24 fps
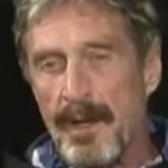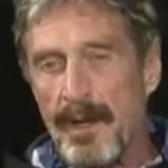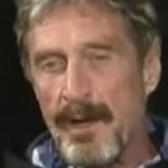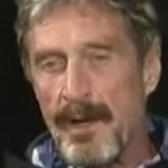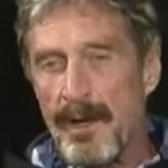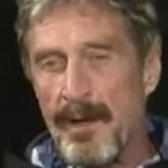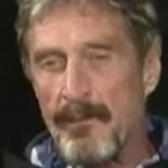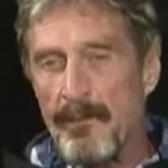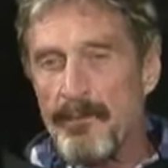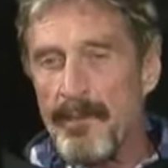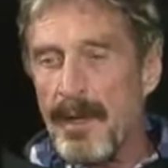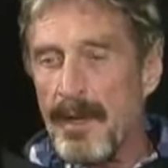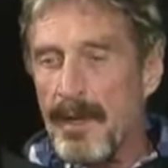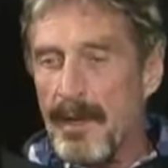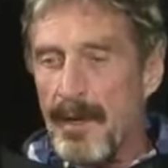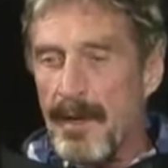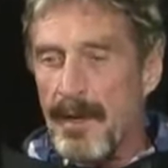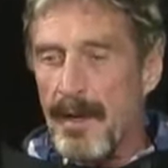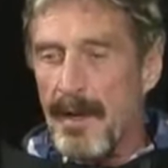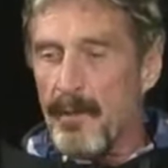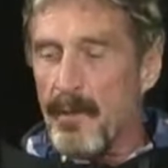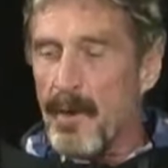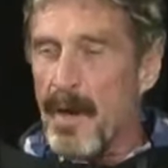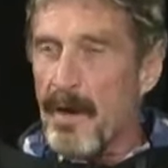Um,
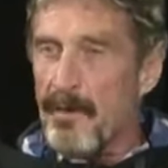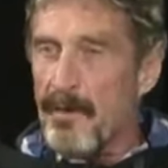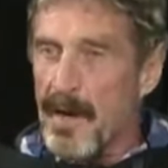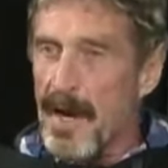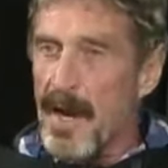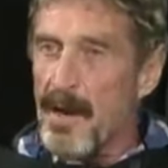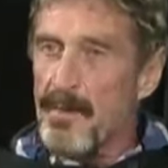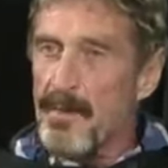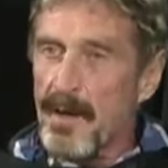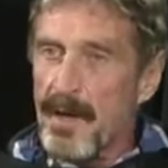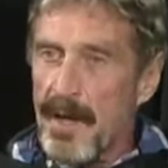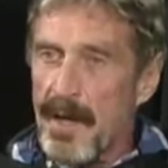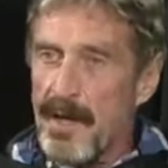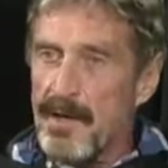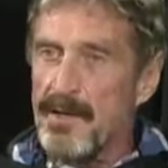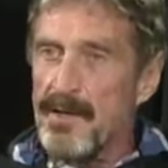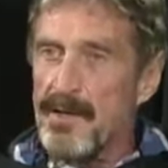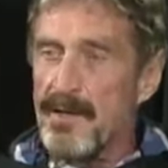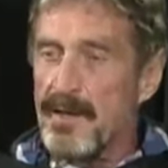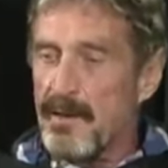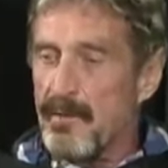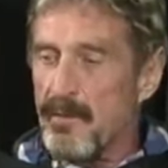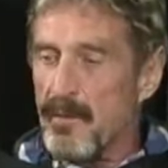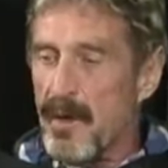and we have an
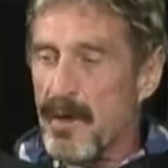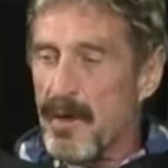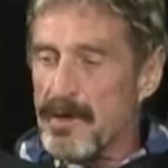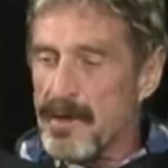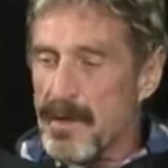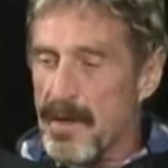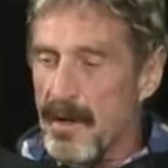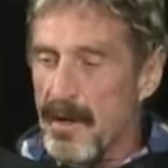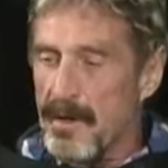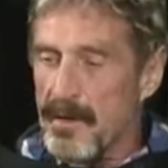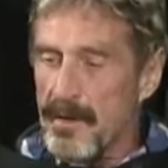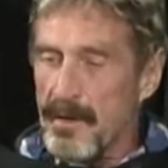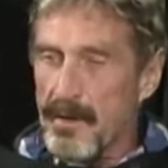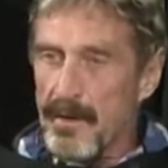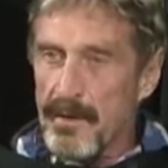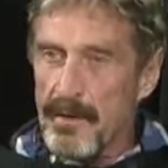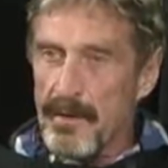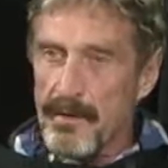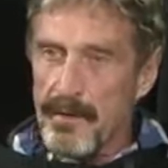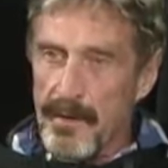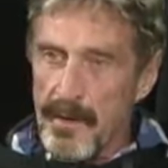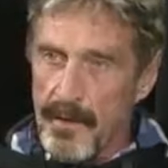application that runs on your,